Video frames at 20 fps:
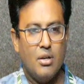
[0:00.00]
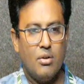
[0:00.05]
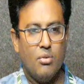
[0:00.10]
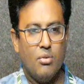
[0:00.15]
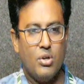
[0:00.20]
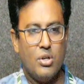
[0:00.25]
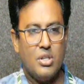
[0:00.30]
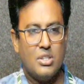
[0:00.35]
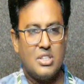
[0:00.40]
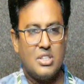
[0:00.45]

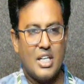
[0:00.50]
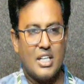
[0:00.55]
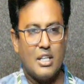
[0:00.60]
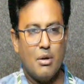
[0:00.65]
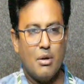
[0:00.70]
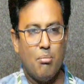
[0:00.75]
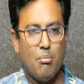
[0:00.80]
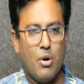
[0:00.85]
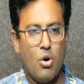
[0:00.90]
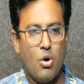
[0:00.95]
we set
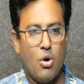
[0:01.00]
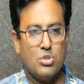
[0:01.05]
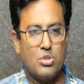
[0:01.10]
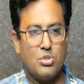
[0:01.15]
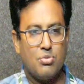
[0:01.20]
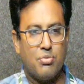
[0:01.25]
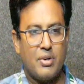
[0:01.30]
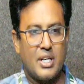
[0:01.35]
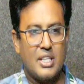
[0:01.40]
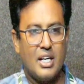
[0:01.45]
the bounds
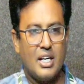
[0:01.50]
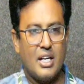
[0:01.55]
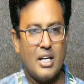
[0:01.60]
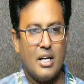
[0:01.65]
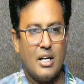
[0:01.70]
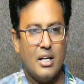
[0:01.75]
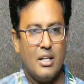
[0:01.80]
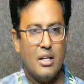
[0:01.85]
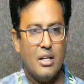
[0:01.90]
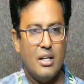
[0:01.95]
for
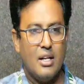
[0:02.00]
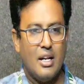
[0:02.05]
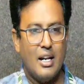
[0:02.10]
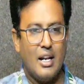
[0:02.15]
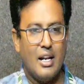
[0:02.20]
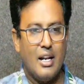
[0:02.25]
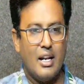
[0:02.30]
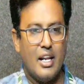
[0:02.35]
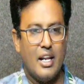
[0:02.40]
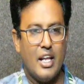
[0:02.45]
the
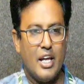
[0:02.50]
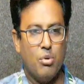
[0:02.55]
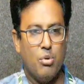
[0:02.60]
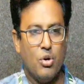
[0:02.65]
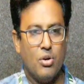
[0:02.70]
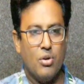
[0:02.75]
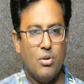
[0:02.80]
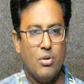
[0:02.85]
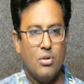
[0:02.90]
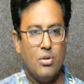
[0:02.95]
label.
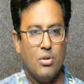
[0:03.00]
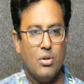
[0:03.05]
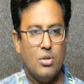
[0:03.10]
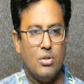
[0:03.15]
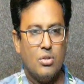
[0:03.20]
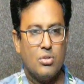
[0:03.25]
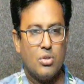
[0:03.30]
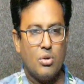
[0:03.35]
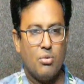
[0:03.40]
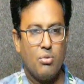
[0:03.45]

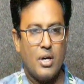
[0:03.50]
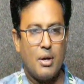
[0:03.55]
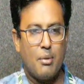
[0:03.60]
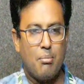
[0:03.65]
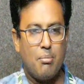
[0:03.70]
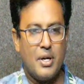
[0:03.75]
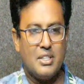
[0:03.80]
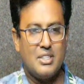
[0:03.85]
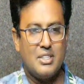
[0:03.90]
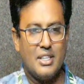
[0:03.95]
So we are
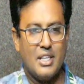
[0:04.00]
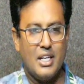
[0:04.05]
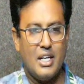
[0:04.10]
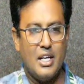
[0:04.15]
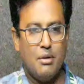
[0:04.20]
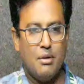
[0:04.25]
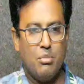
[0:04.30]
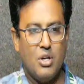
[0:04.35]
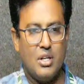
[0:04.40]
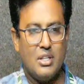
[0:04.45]
placing the
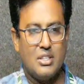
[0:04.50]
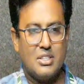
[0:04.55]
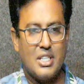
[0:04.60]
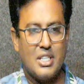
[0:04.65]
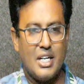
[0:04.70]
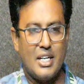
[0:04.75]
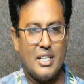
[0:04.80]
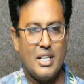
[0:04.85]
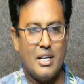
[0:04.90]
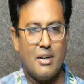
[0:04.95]
label
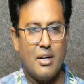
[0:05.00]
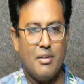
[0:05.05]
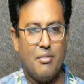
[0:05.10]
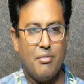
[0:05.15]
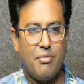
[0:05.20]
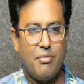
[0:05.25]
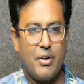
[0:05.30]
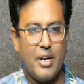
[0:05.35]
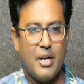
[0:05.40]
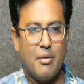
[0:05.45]
inside the
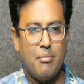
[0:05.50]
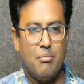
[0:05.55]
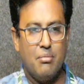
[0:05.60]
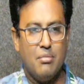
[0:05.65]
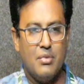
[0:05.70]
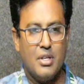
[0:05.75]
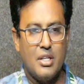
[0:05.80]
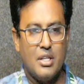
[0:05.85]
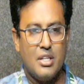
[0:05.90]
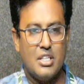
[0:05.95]
frame
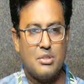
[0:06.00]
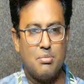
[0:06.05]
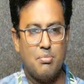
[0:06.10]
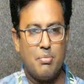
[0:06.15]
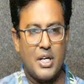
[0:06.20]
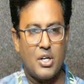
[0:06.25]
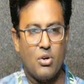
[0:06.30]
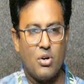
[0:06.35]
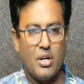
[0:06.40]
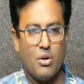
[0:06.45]
in this
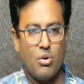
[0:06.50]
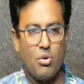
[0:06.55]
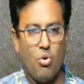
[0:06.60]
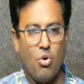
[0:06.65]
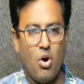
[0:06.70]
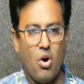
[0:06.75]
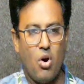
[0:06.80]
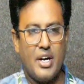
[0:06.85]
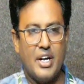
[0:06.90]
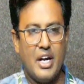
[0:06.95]
particular
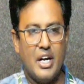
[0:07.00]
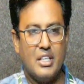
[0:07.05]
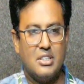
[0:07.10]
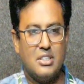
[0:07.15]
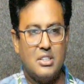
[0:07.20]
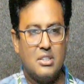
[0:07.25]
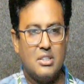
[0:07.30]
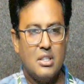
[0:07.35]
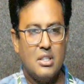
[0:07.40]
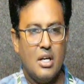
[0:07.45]

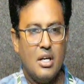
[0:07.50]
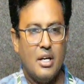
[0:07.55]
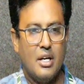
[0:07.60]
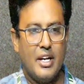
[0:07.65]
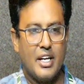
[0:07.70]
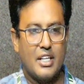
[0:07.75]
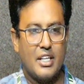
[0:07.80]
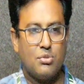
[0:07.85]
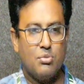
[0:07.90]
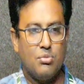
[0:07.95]
coordinates.
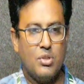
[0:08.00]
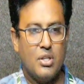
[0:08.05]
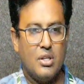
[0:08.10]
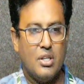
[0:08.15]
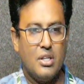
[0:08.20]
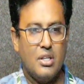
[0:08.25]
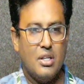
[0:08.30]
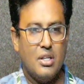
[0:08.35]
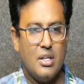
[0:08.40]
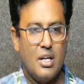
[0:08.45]
Next
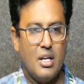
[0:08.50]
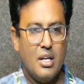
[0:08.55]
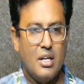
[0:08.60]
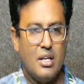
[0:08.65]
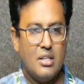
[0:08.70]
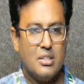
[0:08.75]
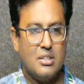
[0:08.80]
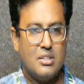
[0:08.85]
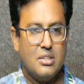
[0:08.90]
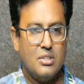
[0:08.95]
we
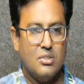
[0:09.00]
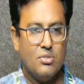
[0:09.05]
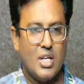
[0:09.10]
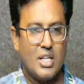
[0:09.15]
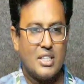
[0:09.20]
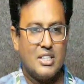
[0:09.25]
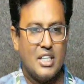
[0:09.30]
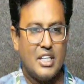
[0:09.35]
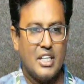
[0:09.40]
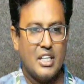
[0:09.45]
are
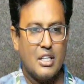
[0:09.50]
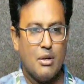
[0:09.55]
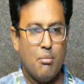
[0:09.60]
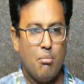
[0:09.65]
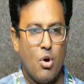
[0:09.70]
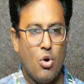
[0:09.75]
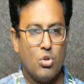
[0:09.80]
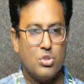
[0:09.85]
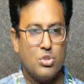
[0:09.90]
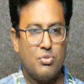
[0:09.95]
setting the
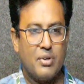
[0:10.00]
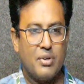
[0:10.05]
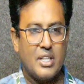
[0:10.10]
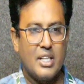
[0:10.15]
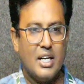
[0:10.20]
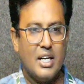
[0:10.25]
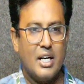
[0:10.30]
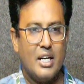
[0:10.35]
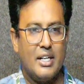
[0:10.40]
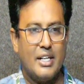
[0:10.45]
bounds for
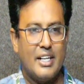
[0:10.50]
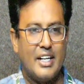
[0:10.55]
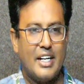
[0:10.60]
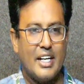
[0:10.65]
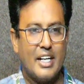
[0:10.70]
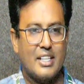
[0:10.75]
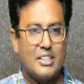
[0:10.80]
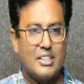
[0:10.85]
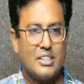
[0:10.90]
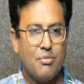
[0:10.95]
the
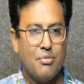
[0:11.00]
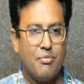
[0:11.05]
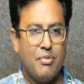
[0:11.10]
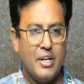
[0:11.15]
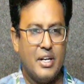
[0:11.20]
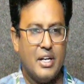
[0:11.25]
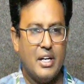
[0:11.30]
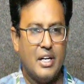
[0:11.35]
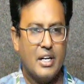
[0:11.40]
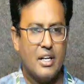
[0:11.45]
text
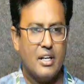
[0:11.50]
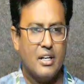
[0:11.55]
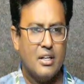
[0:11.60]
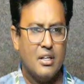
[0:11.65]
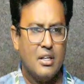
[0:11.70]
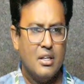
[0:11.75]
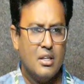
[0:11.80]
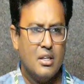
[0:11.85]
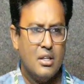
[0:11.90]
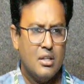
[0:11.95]
field.
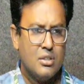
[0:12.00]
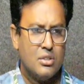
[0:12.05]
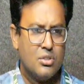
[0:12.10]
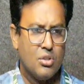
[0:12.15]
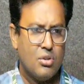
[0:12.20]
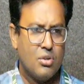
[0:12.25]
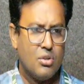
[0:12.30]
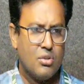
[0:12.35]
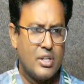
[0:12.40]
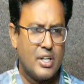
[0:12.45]

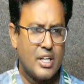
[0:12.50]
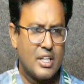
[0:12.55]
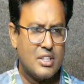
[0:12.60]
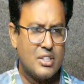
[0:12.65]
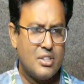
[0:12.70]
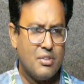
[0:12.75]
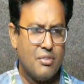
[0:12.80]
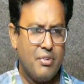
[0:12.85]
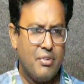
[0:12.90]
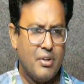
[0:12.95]
So
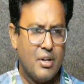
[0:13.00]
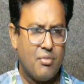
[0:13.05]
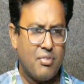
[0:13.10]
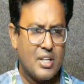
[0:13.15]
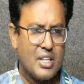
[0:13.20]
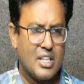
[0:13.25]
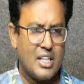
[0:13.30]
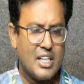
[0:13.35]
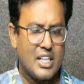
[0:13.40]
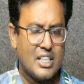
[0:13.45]
text field, for
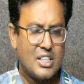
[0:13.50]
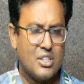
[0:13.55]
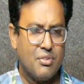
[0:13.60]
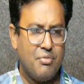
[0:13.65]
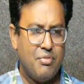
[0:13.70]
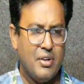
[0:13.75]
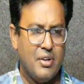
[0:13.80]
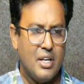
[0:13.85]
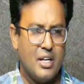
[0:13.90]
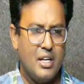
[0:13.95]
the text
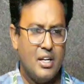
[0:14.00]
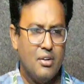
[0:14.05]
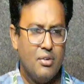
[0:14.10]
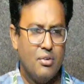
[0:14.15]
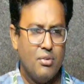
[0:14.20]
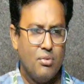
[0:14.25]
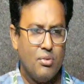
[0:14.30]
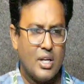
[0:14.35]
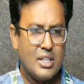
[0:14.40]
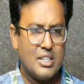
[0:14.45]
field
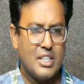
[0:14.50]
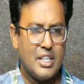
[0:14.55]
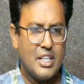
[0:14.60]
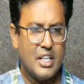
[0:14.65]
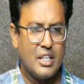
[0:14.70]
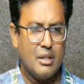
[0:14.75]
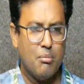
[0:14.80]
we are setting